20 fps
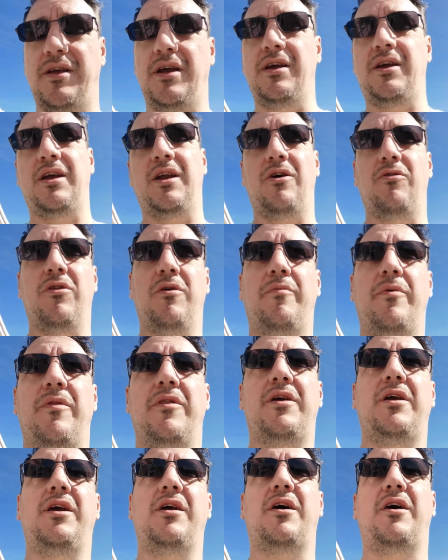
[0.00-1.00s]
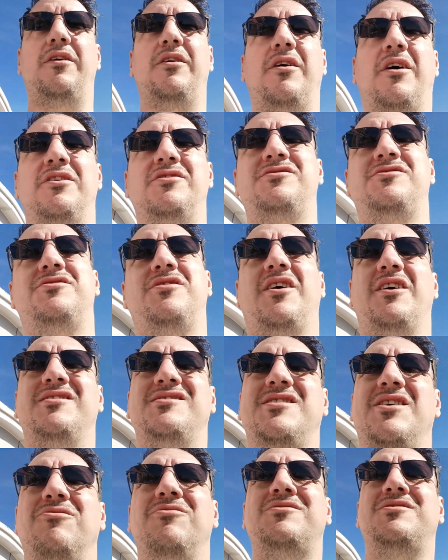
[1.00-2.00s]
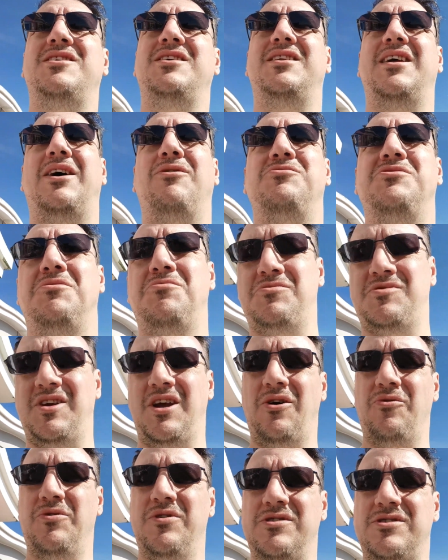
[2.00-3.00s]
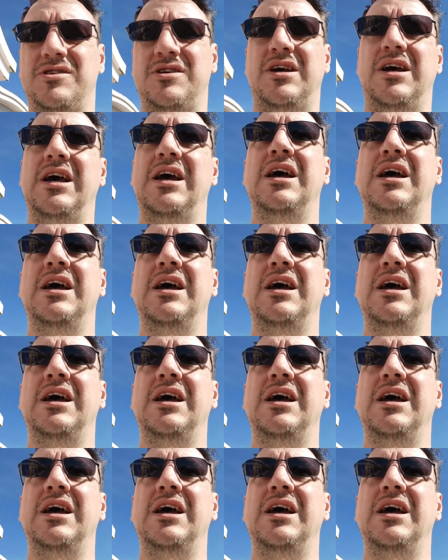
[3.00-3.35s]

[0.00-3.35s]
I seriously doubt it was the owners,